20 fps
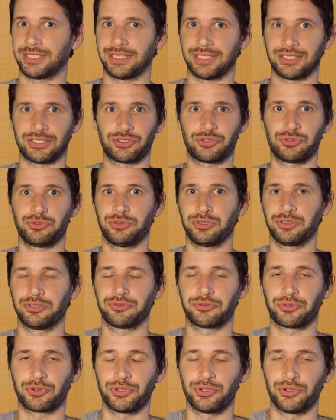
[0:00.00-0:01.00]
suited
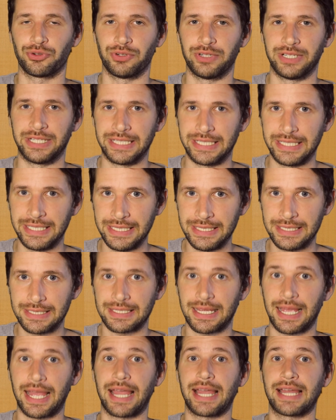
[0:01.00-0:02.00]
for your
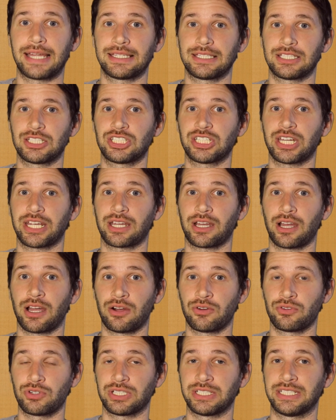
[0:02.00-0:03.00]
needs, and check
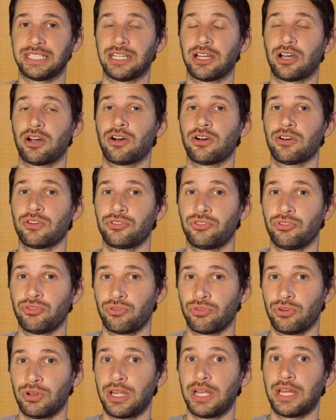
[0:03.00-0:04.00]
out the
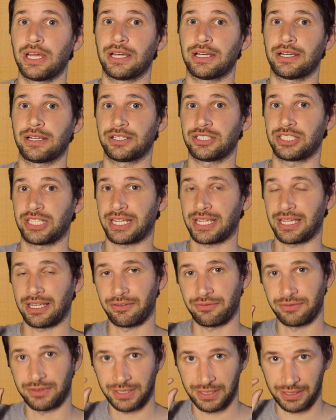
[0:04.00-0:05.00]
audio. Check
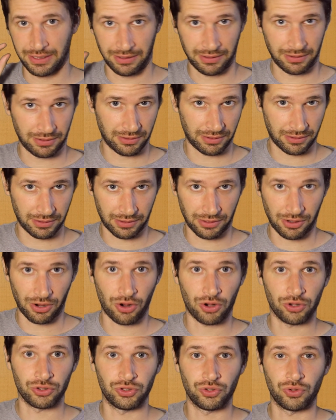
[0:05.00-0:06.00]
if the
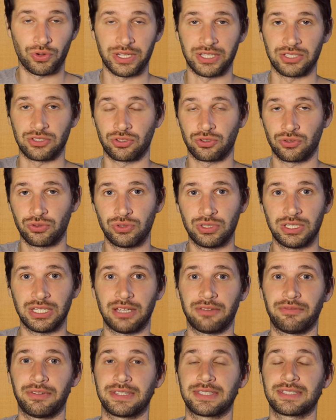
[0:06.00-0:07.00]
audio is good,
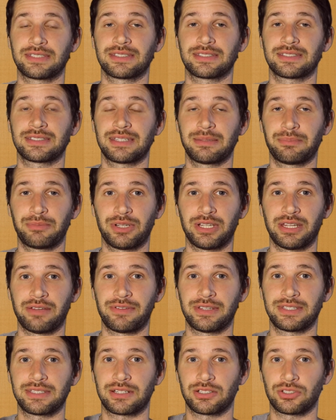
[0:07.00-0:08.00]
if it's simple, if
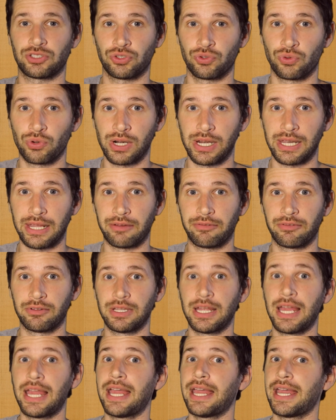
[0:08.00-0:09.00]
it's at your level,
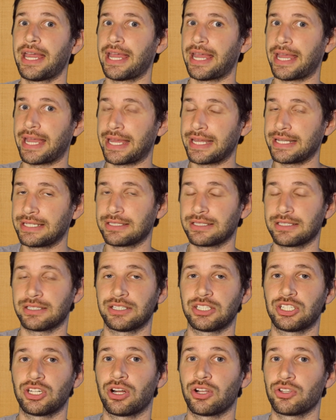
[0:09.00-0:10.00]
and
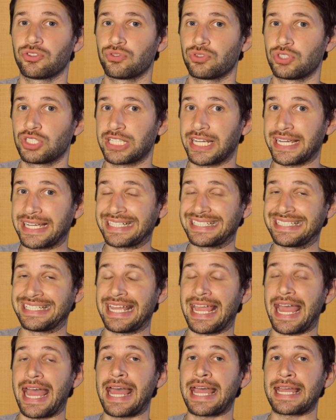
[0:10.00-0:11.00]
also check the
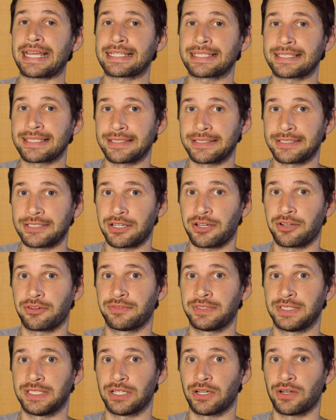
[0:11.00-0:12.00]
accent of
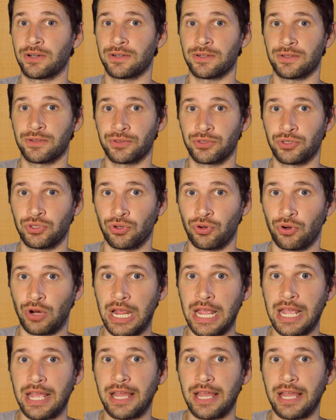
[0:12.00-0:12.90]
the audio.